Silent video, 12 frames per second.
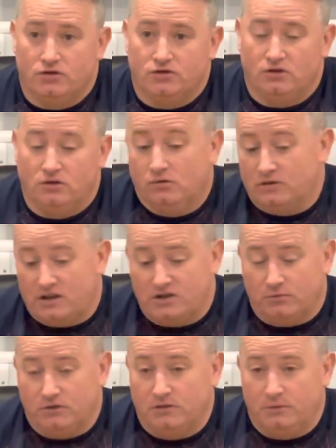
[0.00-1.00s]
So look, that's
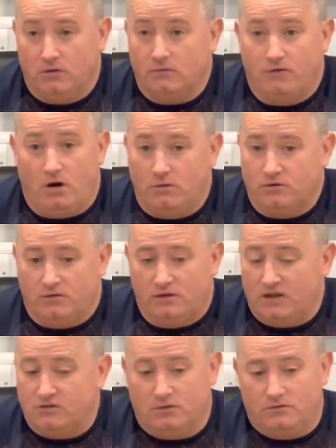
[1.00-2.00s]
something to be looking forward to, and
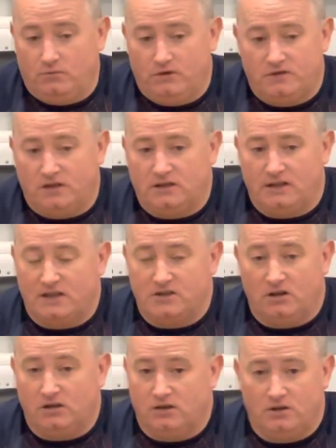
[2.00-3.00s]
that's what we said to the lads
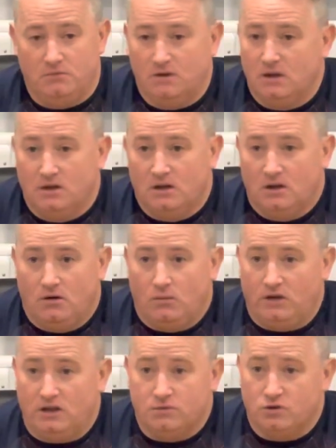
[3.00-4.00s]
all the time.
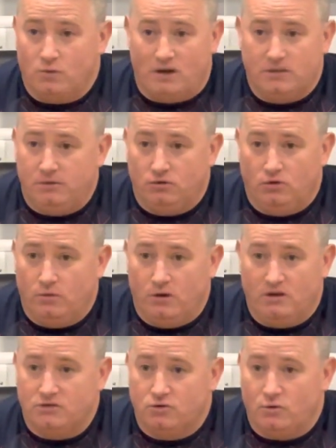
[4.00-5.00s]
What else would you want to be doing?
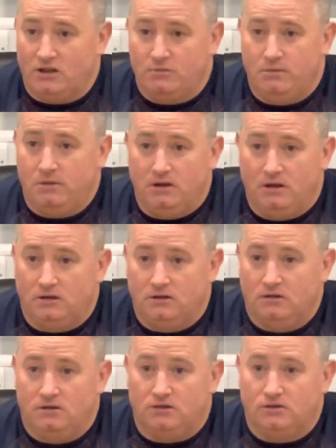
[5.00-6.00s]
Where else would you want to be being on
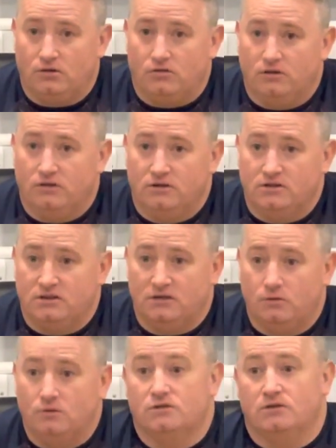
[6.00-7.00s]
the 30s instead
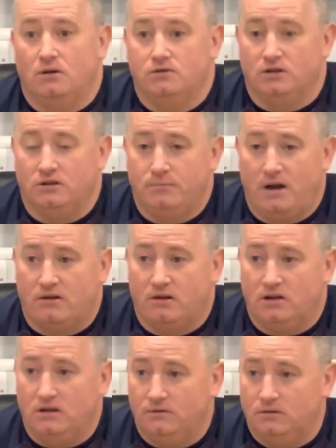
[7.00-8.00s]
of outside in Park of
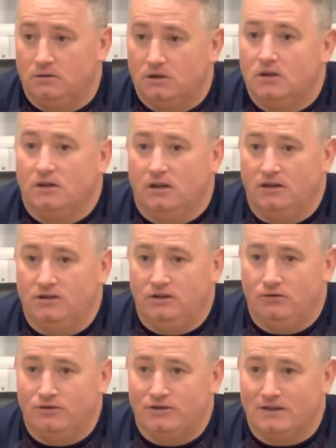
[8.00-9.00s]
Keeve in 18
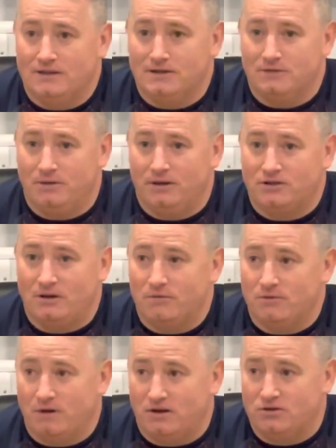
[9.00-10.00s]
degrees Celsius playing a
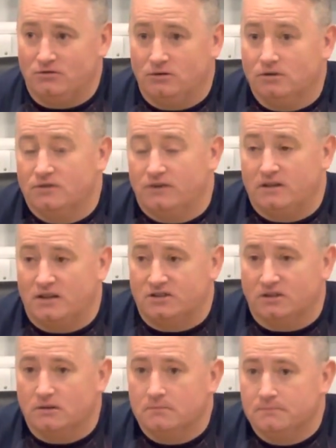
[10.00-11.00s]
championship match? So it's fantastic.